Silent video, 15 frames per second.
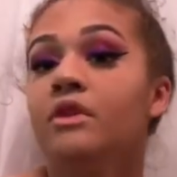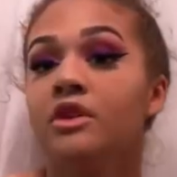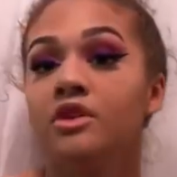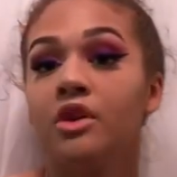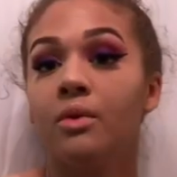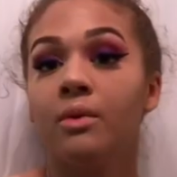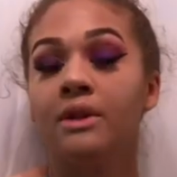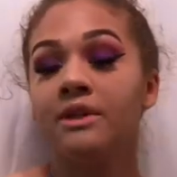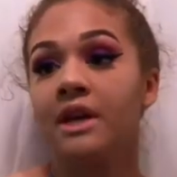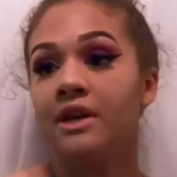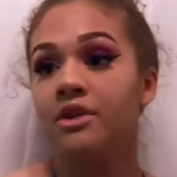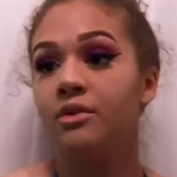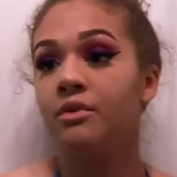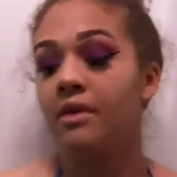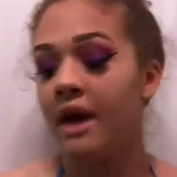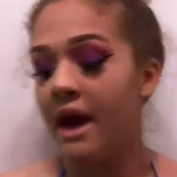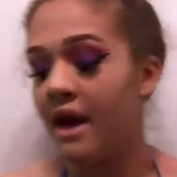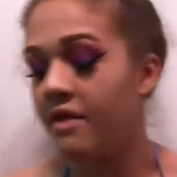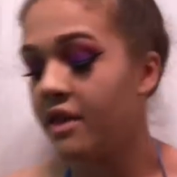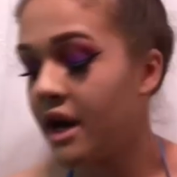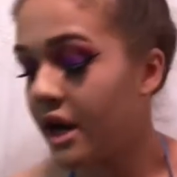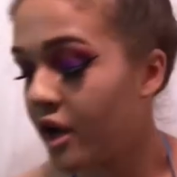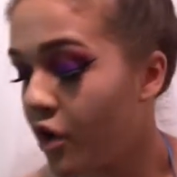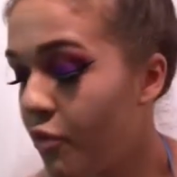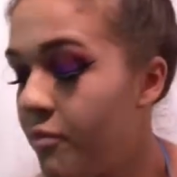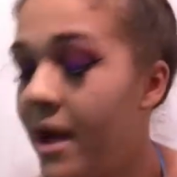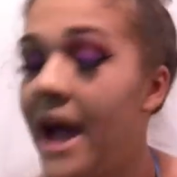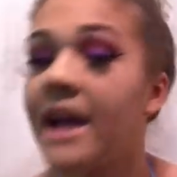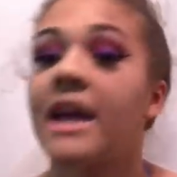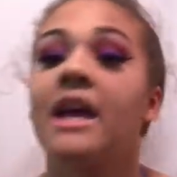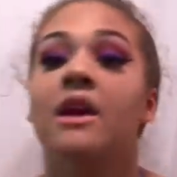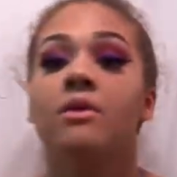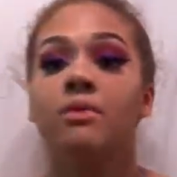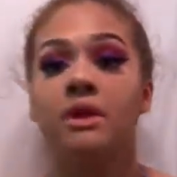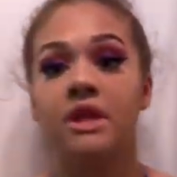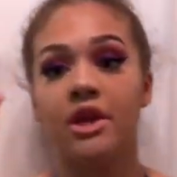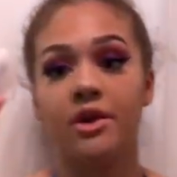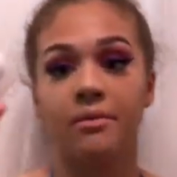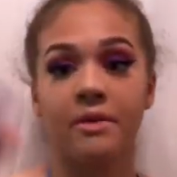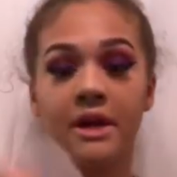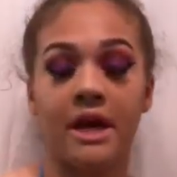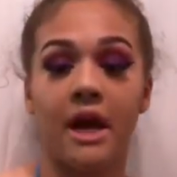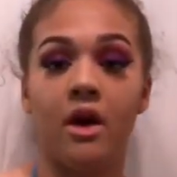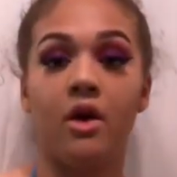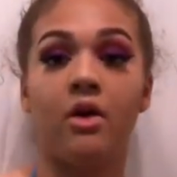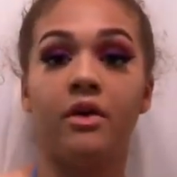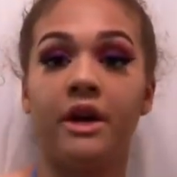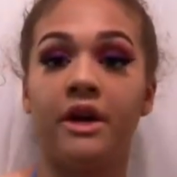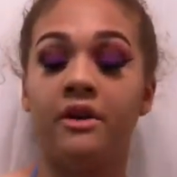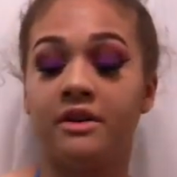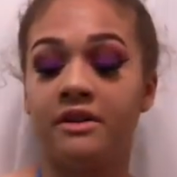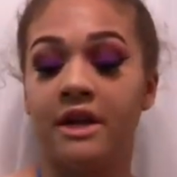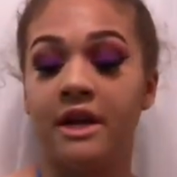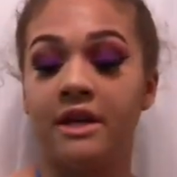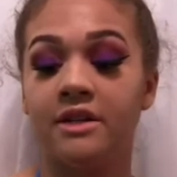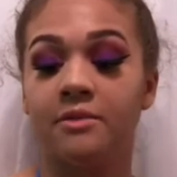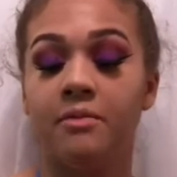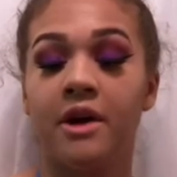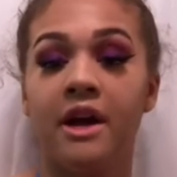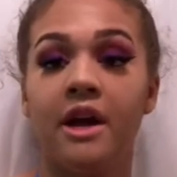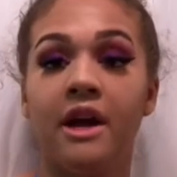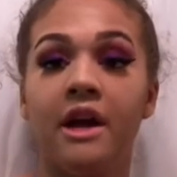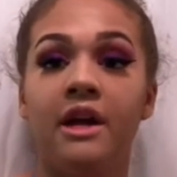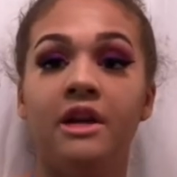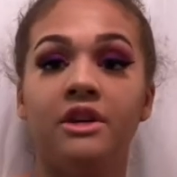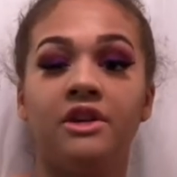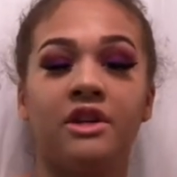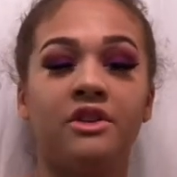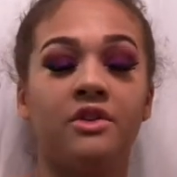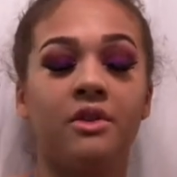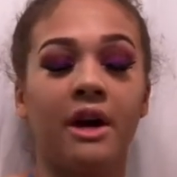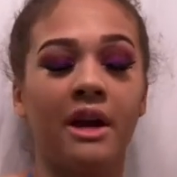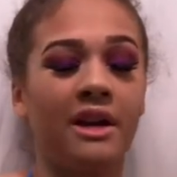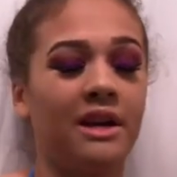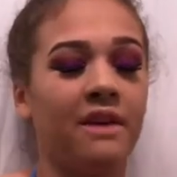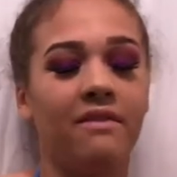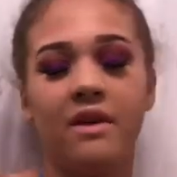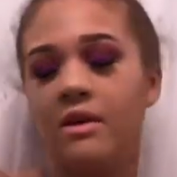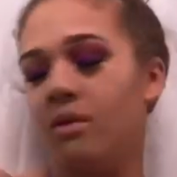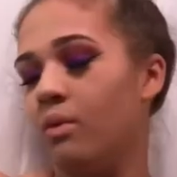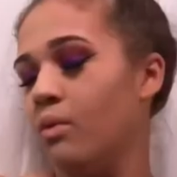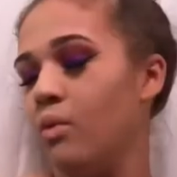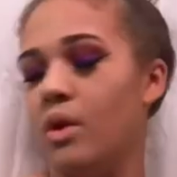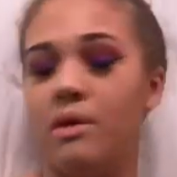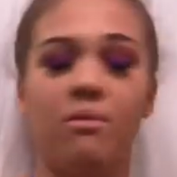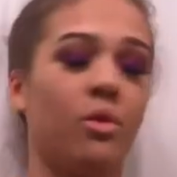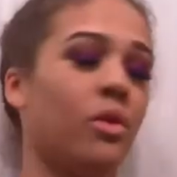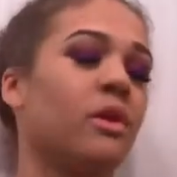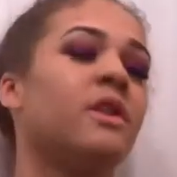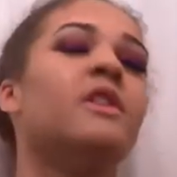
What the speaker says: So once I do that, then I go back in with the Urban Decay All Nighter Setting Spray, just to kind of give it one more